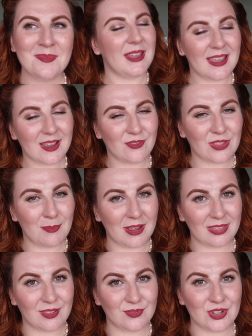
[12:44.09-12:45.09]
Speaking of the
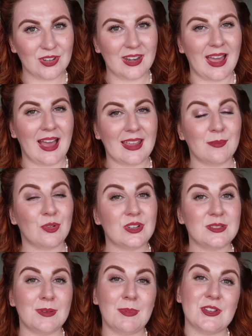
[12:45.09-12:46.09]
month of June, I am going
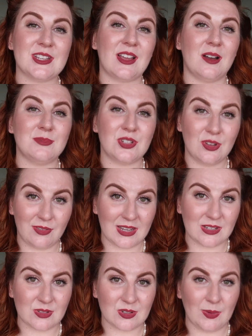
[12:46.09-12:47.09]
to be putting up 2
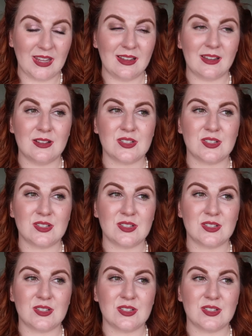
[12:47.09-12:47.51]
videos a week,